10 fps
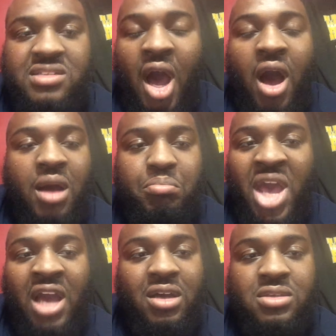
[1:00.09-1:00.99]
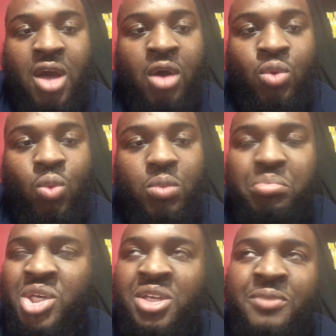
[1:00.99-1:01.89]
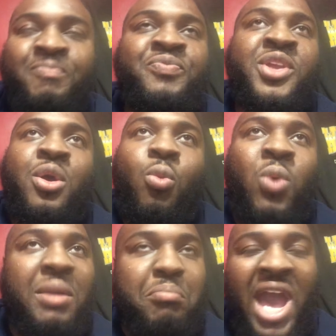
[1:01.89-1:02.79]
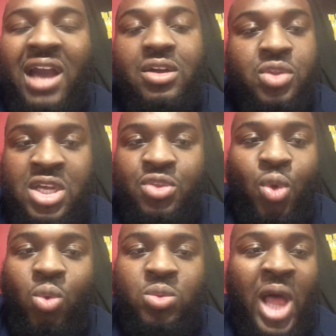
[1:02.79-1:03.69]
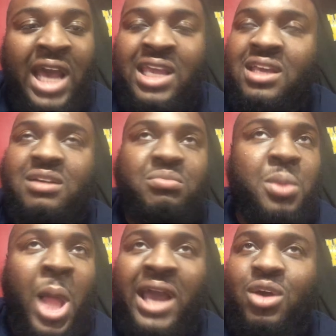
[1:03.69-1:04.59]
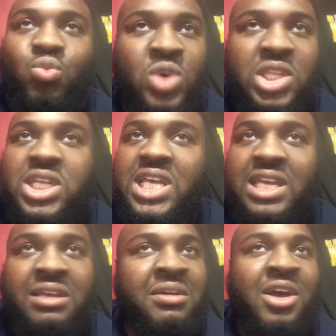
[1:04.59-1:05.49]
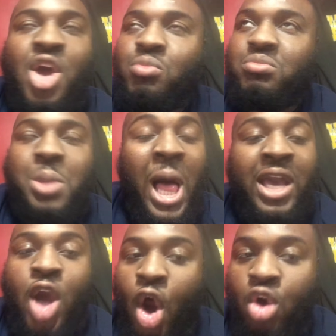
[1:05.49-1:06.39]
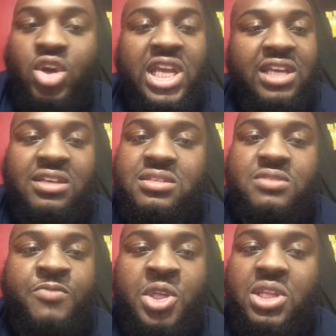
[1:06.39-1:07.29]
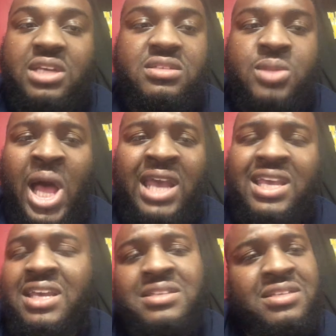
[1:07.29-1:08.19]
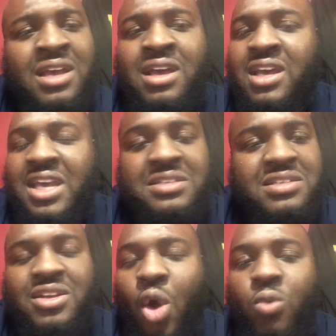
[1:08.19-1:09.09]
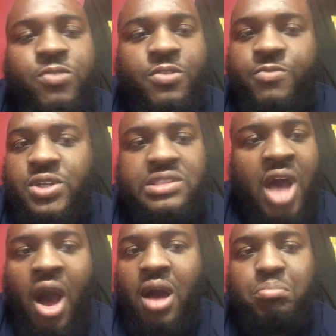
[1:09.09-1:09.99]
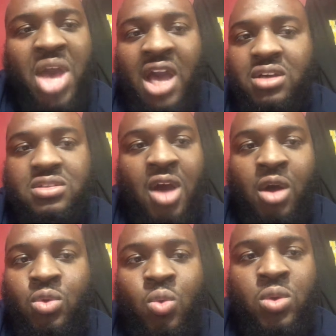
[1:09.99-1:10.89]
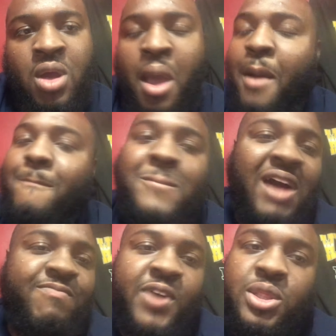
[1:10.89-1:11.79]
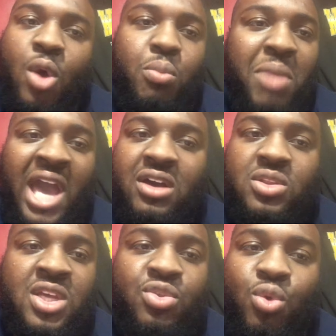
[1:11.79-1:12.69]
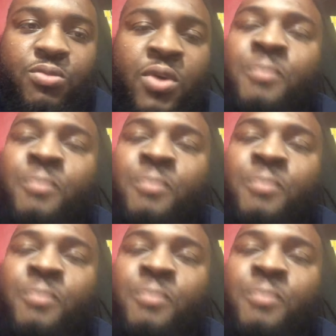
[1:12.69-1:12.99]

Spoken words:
Tom Macdonald. But with Mac Lethal, really hurting his feelings, like, is it over for Tom Macdonald? My fellow Mac Lethal,